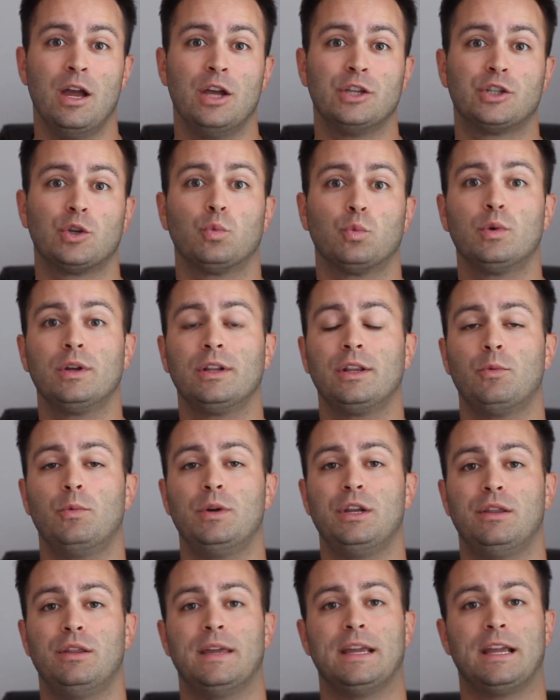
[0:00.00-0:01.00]
So really,
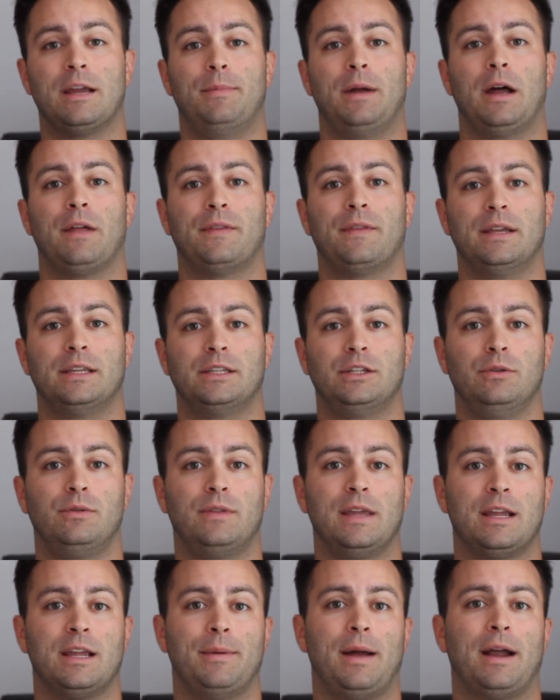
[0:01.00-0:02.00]
when you think about this, you
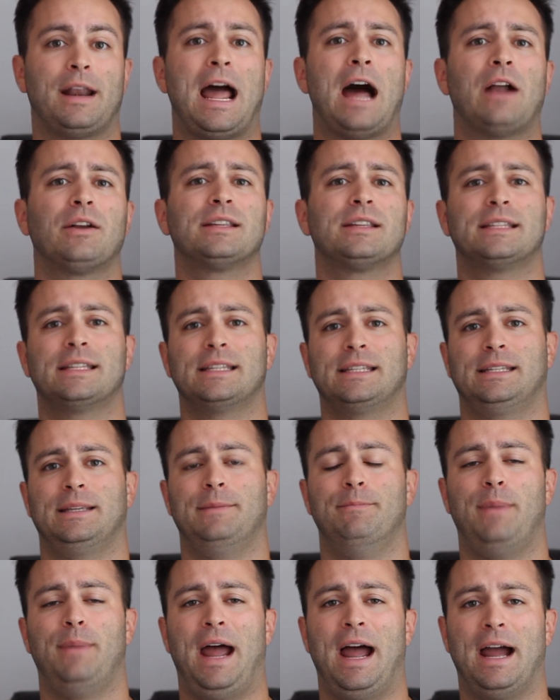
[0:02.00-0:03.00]
think about how does this
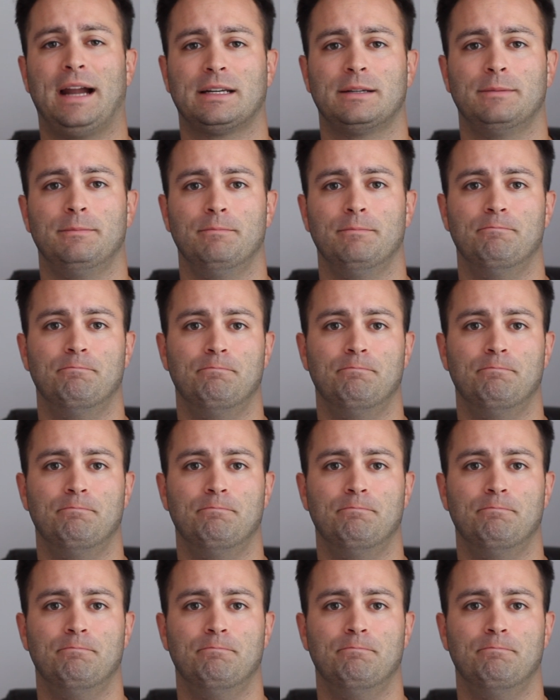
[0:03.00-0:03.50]
impact